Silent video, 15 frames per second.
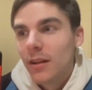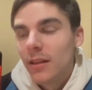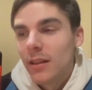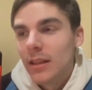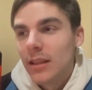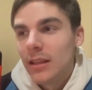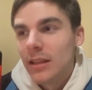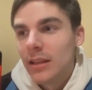
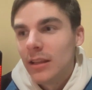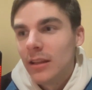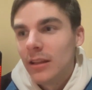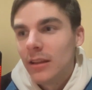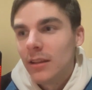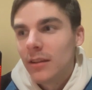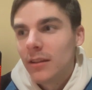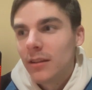
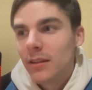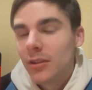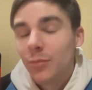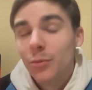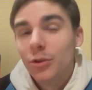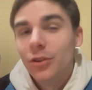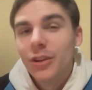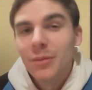the
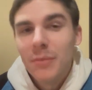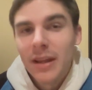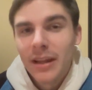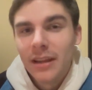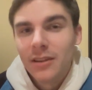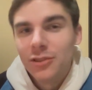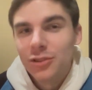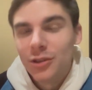
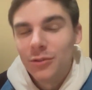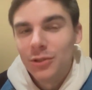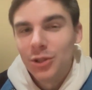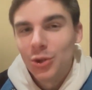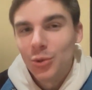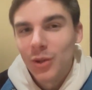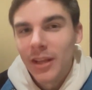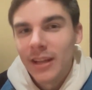community-made
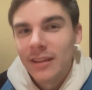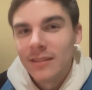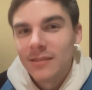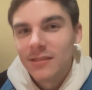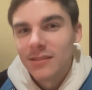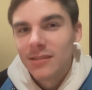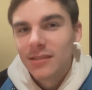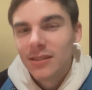JoJo
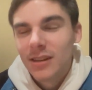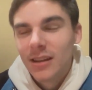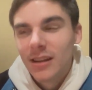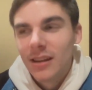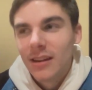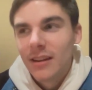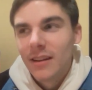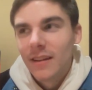Lands
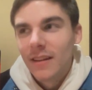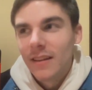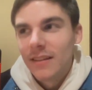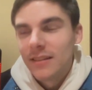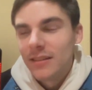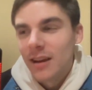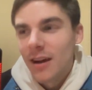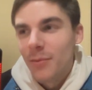
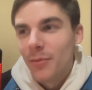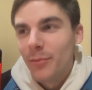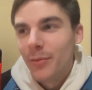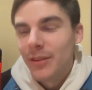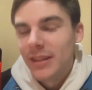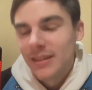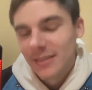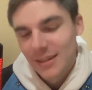dub,
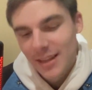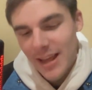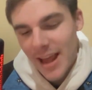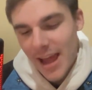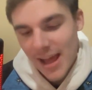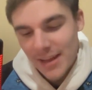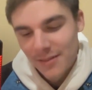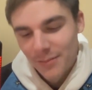but they said they
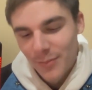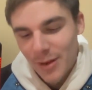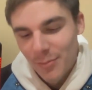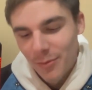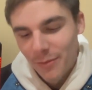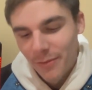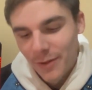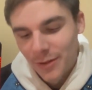had
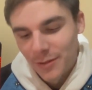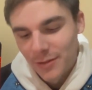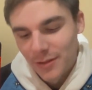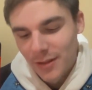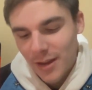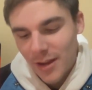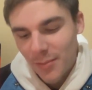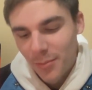people filled
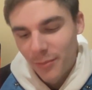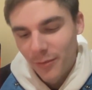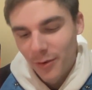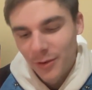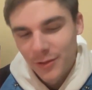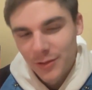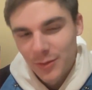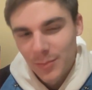up for
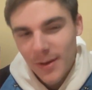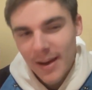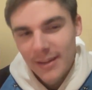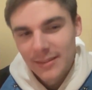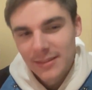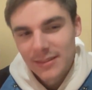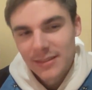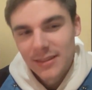all the
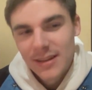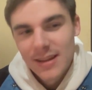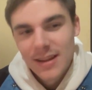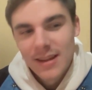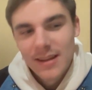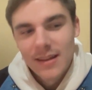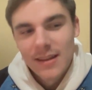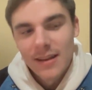spots,
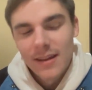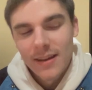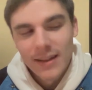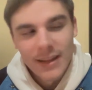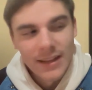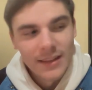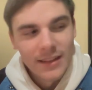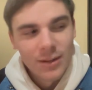
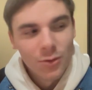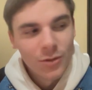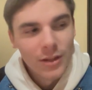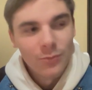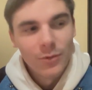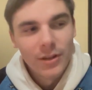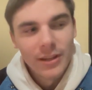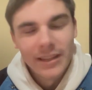and they only
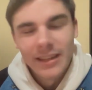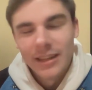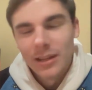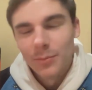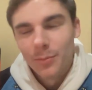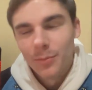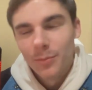really needed